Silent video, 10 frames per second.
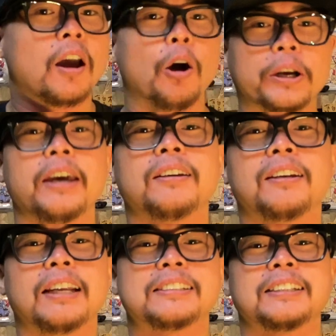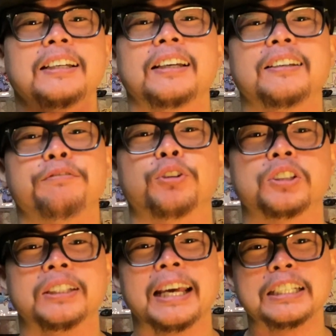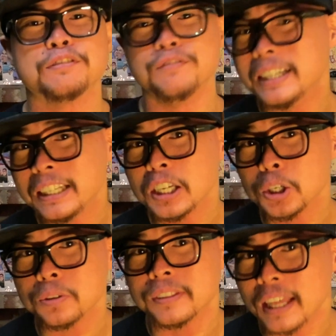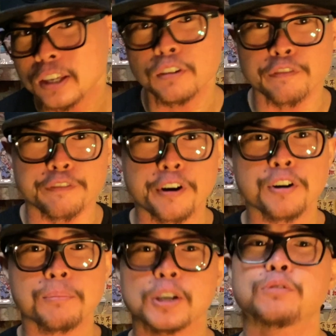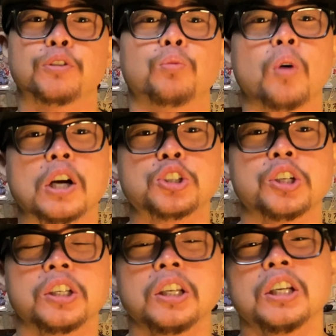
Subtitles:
Okay, that's it for today's video. Thank you very much for watching.